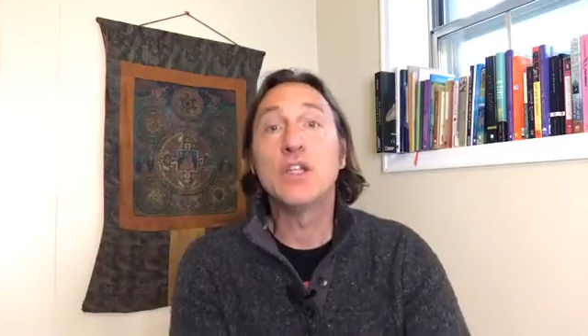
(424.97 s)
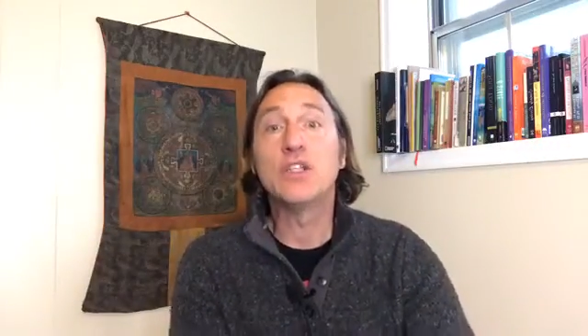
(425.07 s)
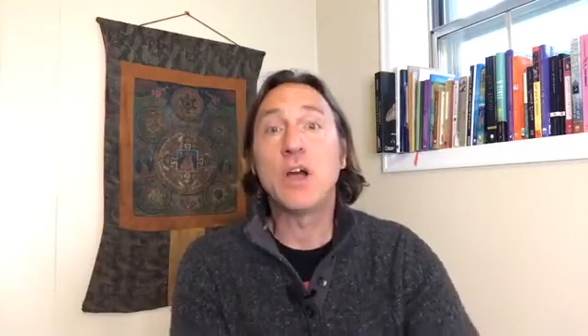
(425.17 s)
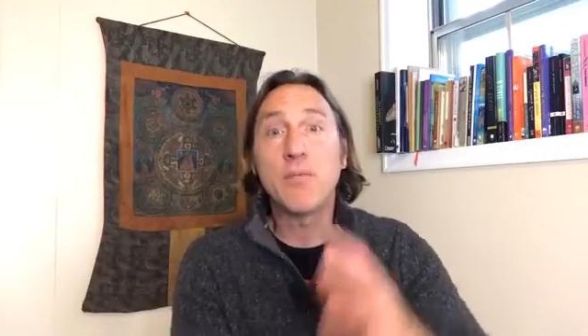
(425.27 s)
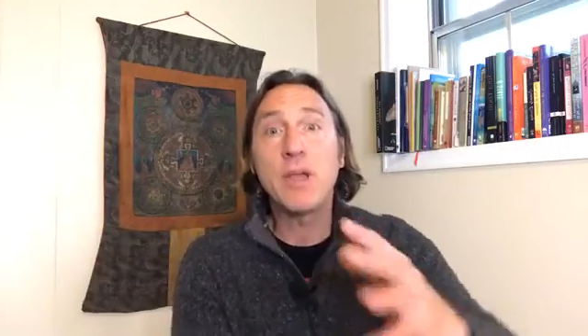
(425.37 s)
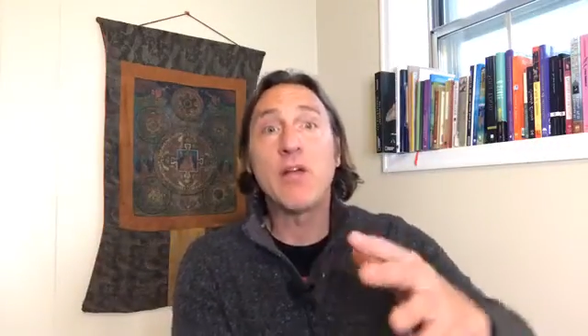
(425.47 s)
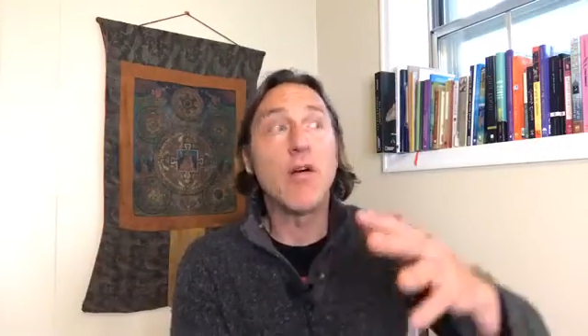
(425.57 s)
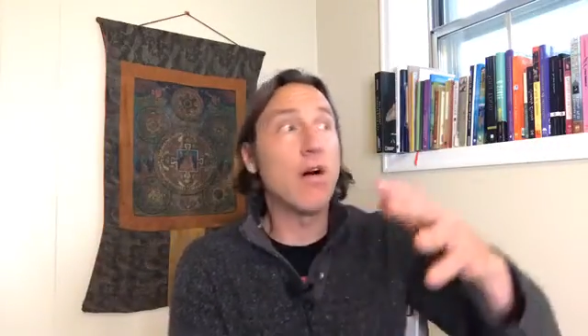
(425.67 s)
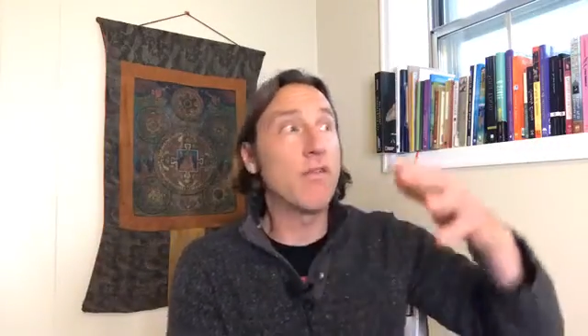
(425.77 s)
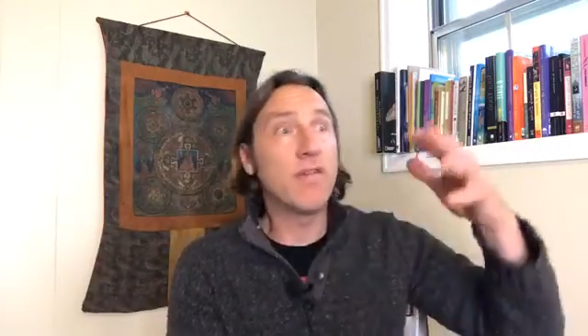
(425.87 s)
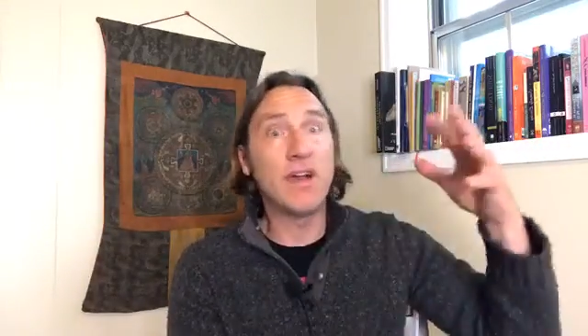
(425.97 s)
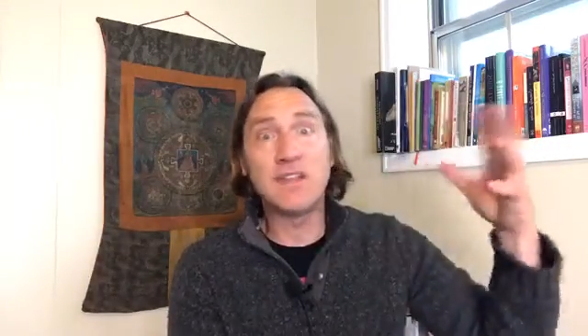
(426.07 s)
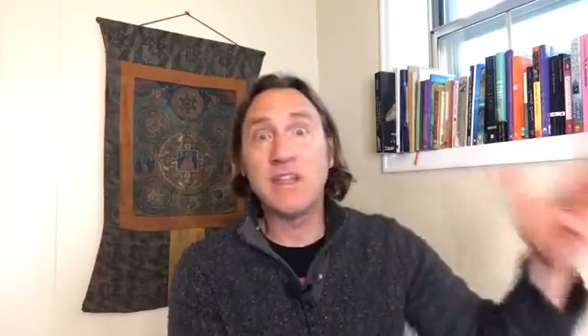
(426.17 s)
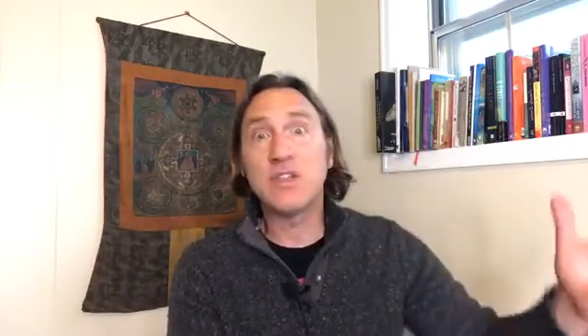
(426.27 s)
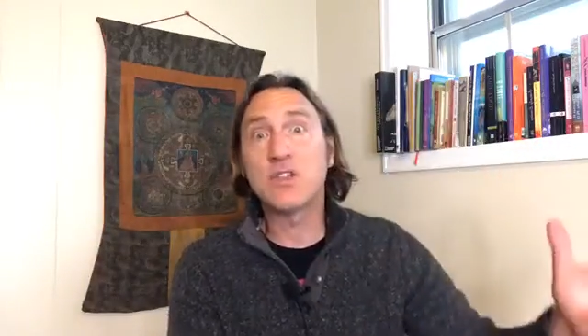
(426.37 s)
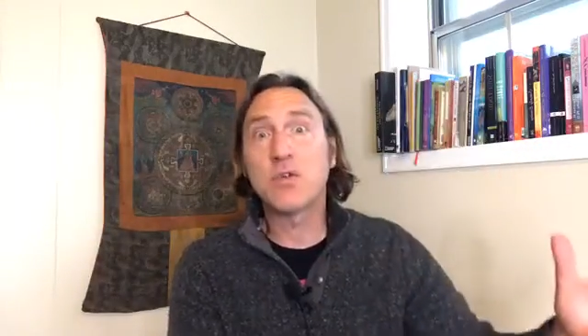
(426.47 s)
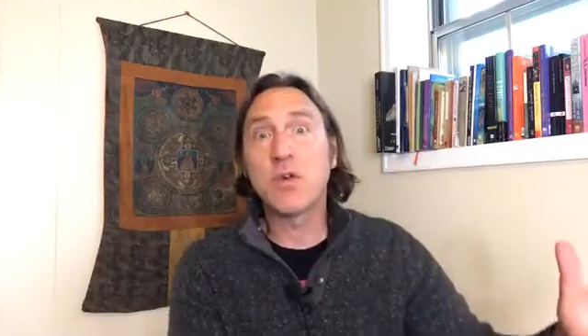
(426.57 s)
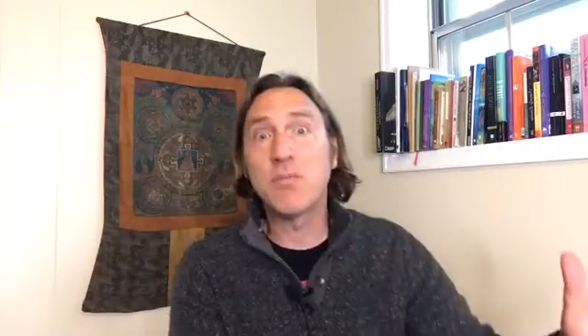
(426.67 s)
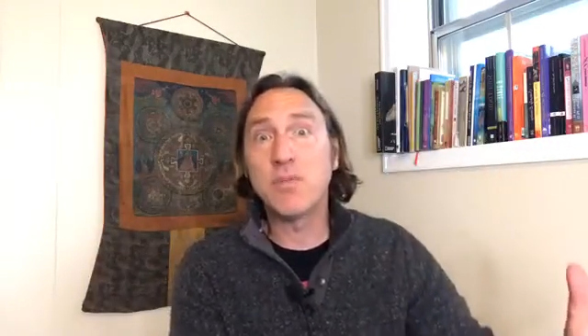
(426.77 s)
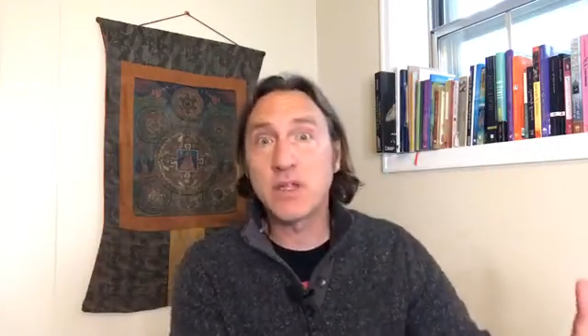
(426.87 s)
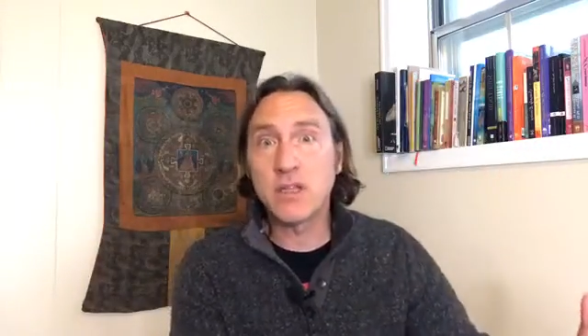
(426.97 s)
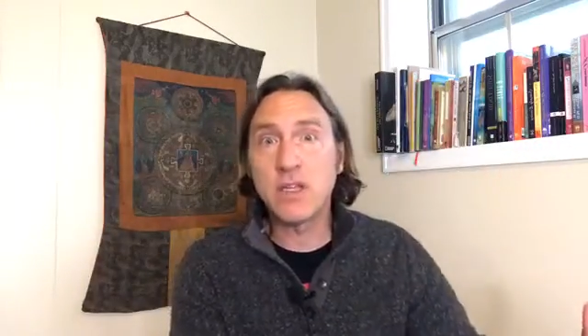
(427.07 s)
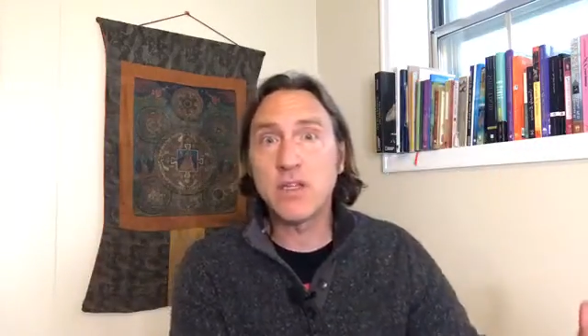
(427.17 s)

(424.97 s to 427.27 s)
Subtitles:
Jumping off a 10-story building